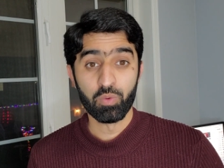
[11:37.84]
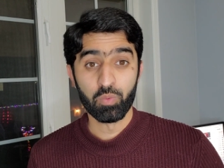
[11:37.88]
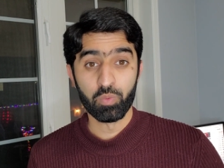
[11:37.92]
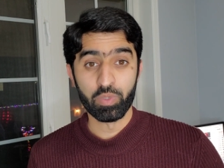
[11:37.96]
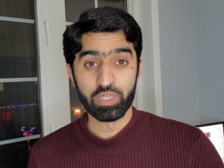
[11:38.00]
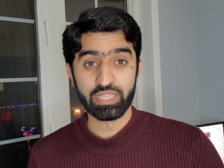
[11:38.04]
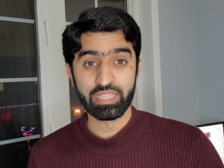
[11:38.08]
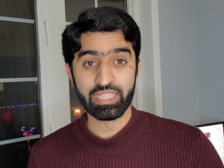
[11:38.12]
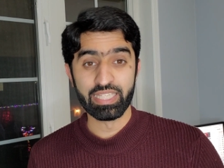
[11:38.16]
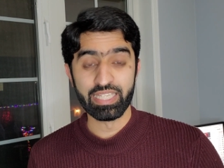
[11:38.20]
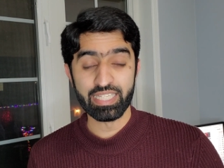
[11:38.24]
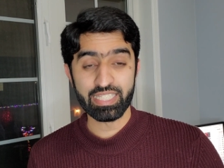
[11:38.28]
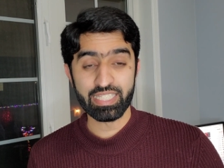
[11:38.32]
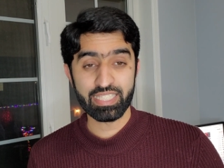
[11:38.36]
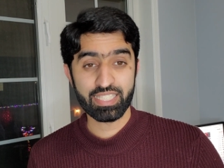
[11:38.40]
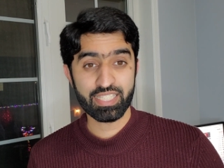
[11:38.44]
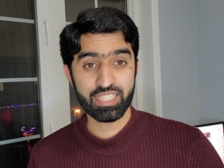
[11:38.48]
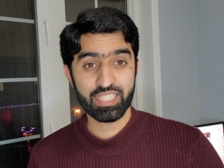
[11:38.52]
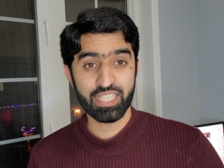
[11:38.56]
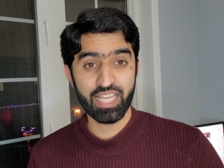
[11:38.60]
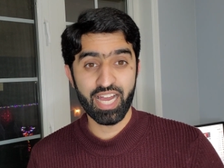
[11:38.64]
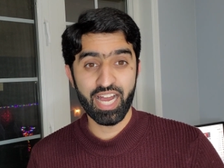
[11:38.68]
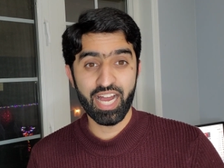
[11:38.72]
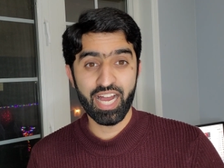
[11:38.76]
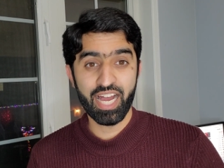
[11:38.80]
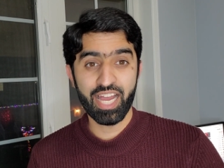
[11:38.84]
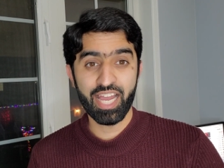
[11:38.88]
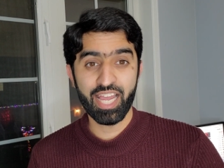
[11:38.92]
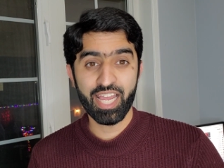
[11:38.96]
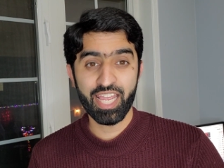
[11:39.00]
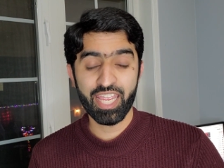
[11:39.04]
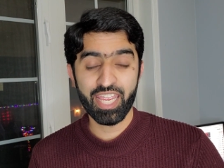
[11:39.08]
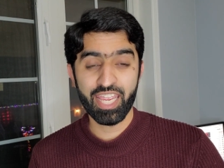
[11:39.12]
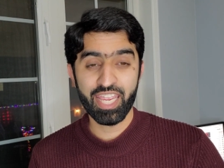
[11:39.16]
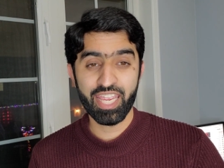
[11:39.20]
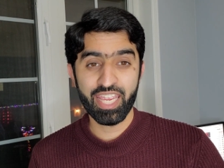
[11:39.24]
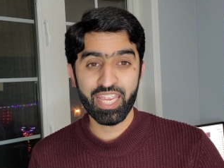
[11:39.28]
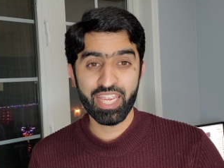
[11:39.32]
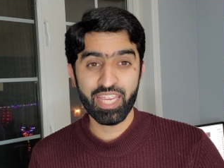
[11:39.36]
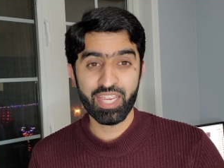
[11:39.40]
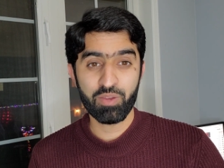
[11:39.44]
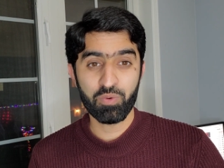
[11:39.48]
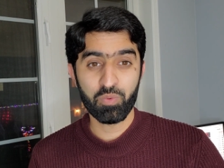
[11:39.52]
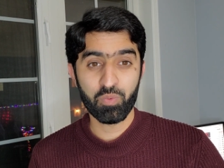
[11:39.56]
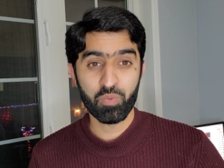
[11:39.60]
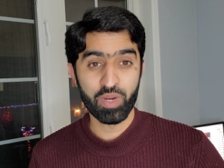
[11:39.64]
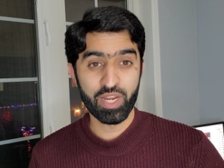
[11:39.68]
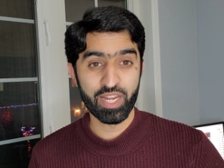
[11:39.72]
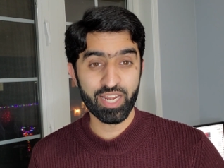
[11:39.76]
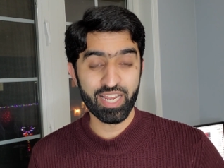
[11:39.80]
With this, I
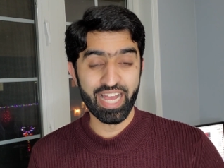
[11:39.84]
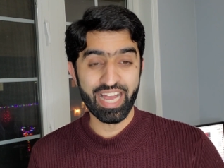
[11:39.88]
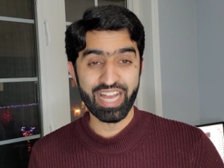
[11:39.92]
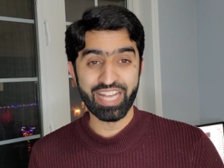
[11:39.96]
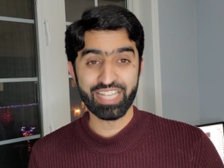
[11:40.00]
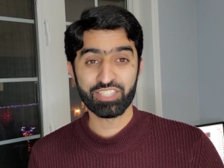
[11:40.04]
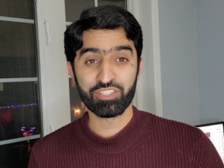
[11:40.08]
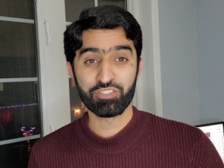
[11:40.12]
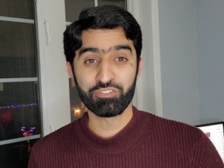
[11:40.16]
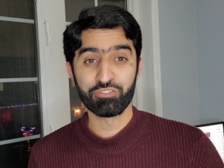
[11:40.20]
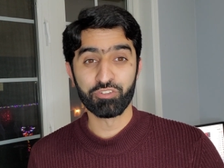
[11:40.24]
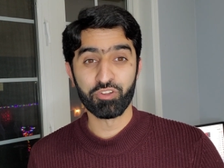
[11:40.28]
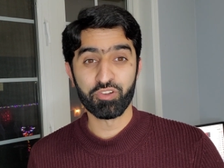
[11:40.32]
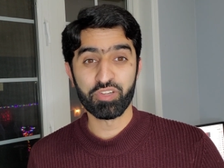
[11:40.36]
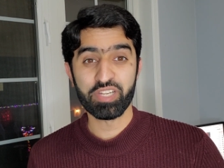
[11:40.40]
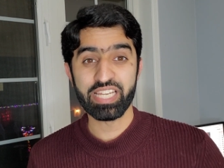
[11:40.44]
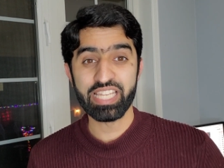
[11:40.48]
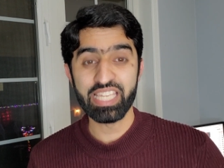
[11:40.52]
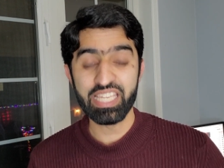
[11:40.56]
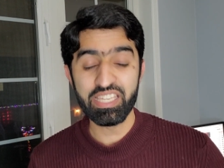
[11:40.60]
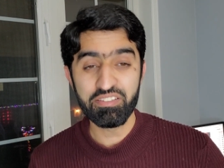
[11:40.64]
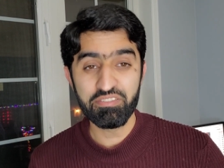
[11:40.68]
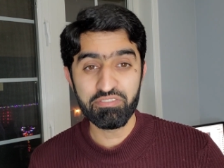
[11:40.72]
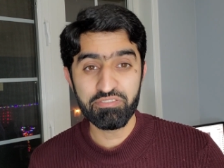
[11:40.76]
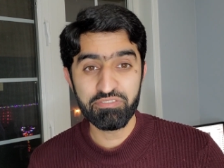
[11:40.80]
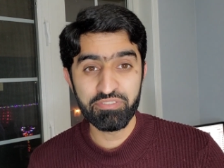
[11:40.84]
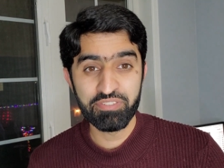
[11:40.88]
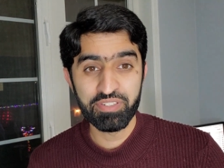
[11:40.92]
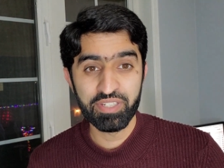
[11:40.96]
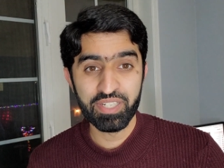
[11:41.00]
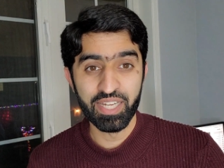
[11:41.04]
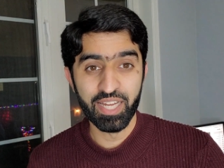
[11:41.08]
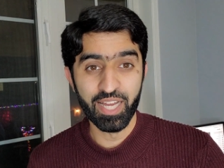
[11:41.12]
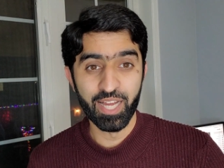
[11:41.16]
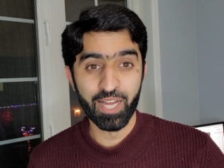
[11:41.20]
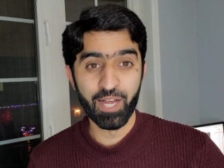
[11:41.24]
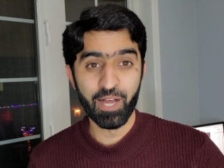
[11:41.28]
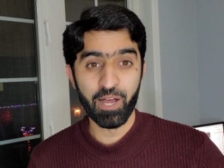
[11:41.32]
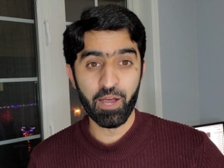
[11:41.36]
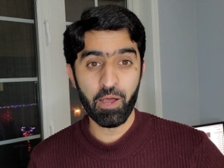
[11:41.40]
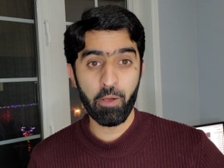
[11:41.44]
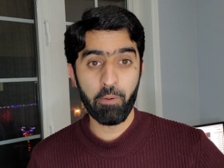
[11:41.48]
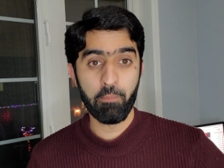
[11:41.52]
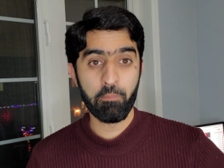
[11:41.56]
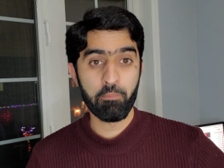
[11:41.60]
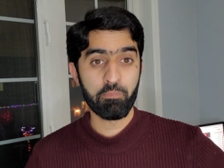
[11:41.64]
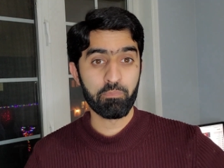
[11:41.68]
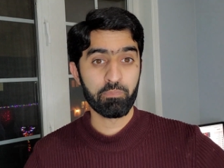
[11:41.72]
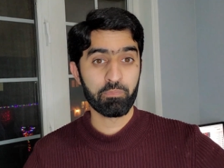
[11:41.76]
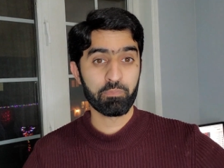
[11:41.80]
will ask for leave.
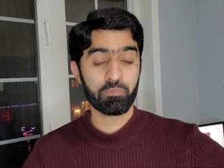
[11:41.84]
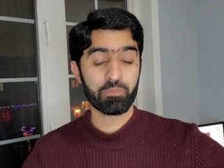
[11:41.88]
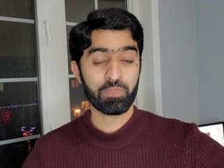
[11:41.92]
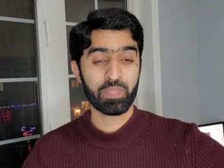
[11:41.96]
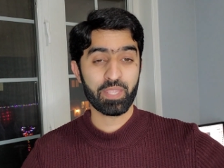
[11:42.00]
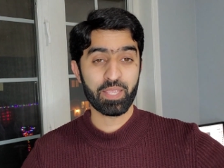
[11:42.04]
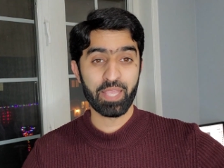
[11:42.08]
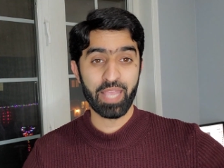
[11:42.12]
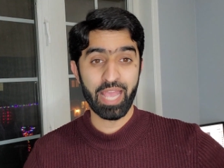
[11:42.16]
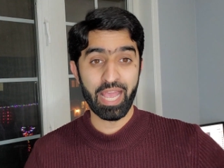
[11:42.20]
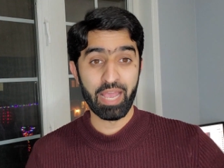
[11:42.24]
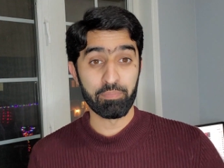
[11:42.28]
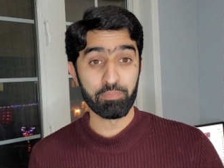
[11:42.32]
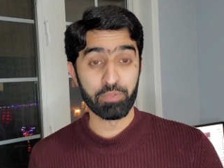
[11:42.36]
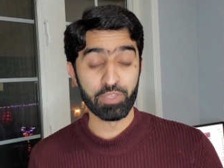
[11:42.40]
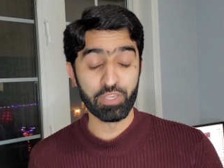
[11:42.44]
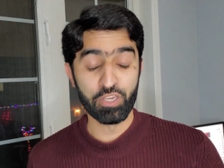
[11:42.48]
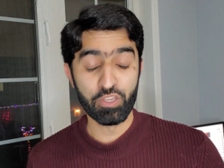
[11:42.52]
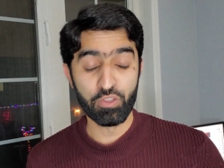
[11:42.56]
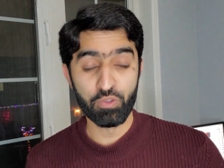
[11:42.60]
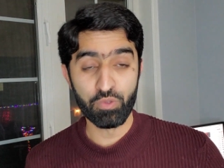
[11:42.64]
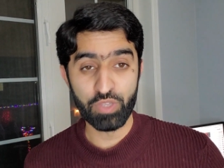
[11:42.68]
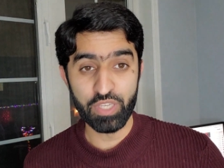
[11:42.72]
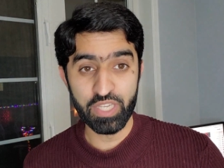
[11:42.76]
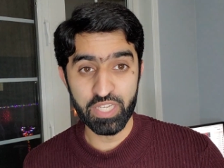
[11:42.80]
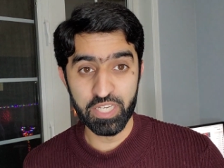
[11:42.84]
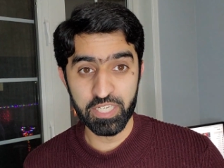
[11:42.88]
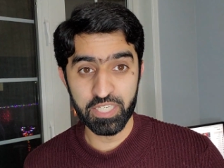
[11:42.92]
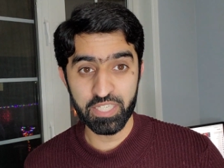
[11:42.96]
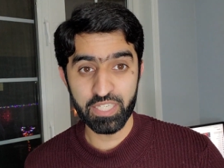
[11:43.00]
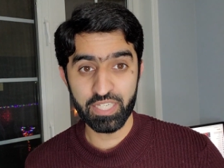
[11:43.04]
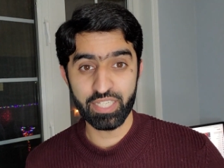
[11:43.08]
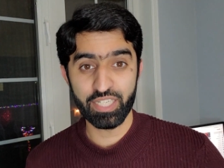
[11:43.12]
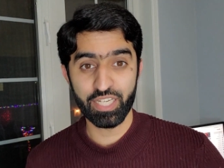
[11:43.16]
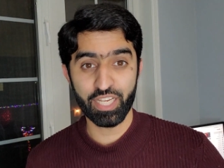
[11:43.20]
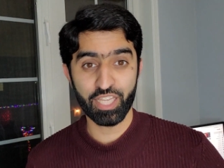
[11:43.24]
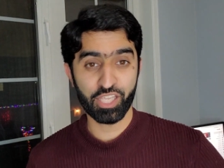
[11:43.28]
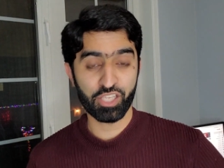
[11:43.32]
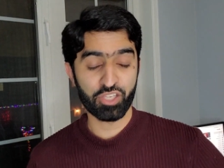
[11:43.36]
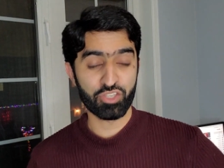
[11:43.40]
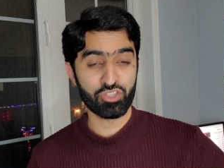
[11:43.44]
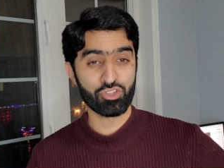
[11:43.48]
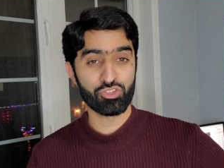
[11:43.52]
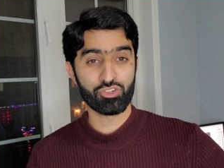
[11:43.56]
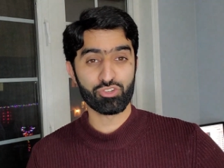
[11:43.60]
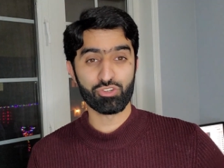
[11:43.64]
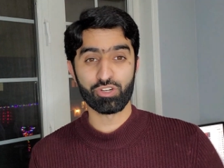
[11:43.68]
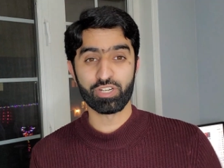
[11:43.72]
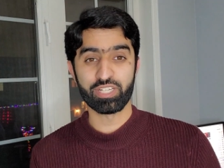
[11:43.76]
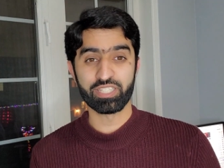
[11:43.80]
Um, Happy New Year.
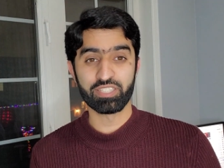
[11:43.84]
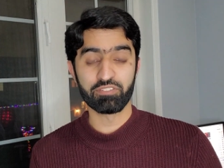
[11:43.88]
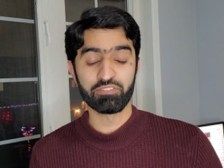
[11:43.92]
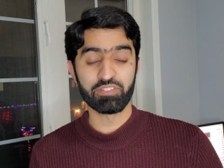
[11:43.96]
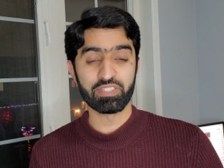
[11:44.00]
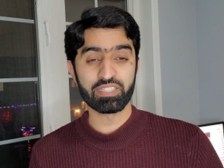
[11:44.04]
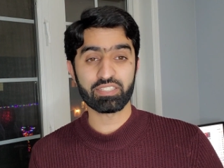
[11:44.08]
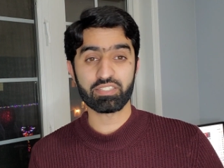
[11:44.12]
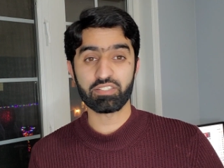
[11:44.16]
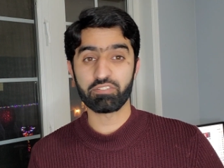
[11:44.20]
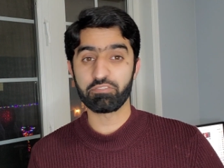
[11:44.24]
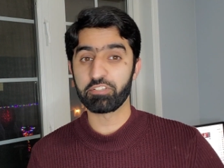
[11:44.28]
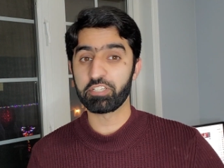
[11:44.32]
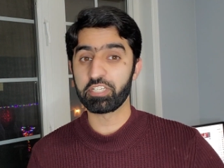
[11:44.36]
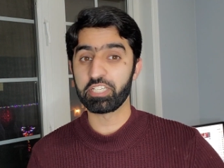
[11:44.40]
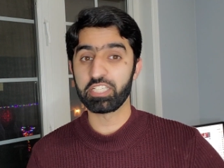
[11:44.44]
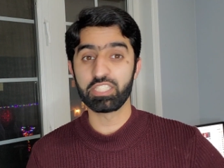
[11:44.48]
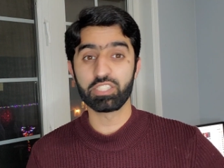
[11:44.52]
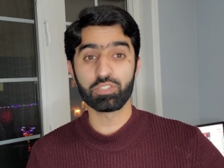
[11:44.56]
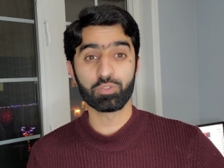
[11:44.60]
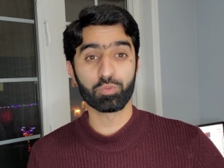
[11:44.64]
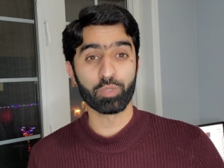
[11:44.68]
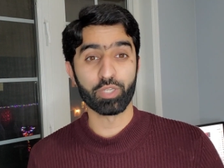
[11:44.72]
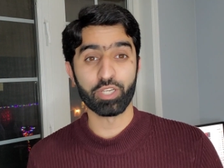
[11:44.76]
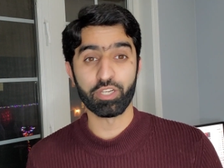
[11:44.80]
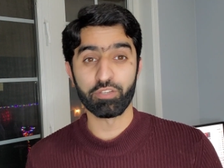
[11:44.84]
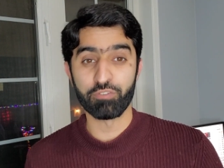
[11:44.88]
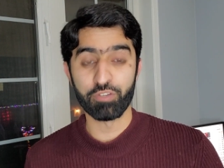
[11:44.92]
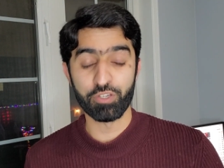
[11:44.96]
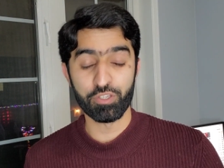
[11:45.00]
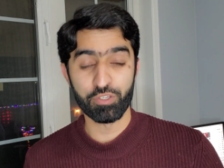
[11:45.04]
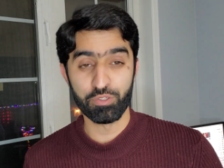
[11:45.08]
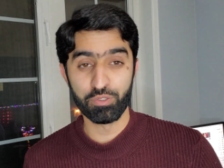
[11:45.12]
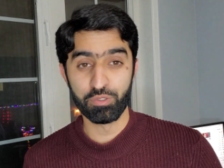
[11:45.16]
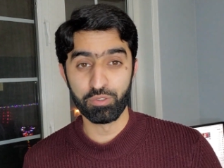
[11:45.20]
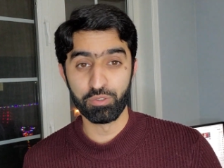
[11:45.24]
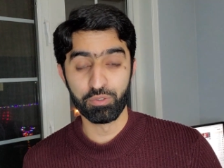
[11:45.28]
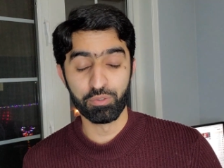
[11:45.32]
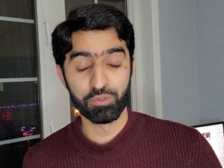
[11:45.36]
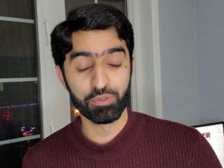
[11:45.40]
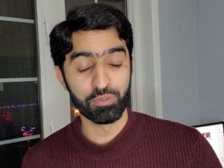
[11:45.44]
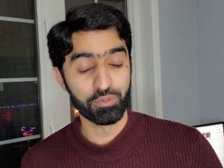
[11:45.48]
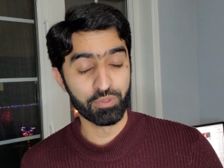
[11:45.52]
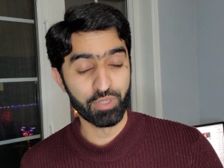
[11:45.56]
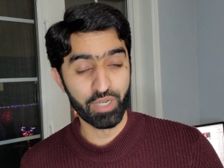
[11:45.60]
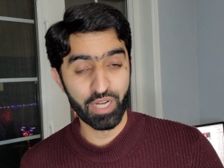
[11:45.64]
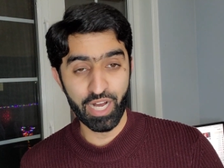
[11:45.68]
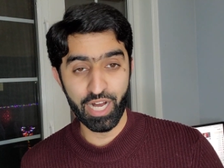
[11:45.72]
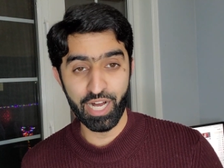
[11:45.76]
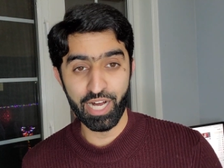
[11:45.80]
Enjoy the festivities wherever
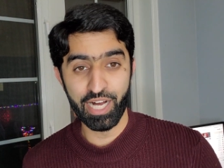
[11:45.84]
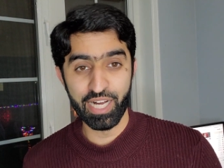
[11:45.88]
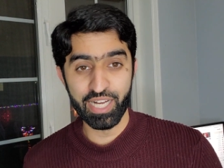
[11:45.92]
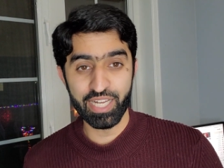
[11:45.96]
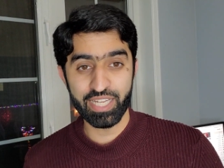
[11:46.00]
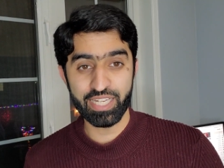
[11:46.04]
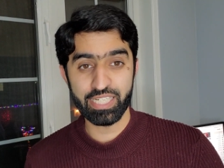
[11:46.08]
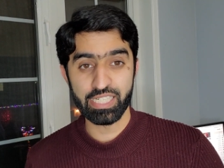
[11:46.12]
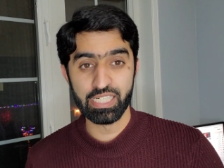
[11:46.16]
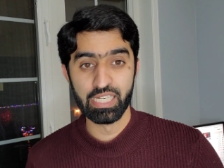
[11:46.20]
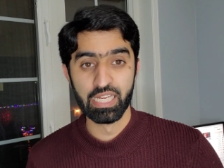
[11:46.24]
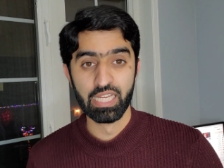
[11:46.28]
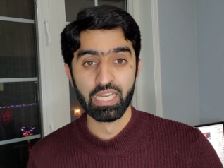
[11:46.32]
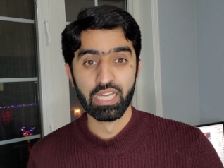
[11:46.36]
you are.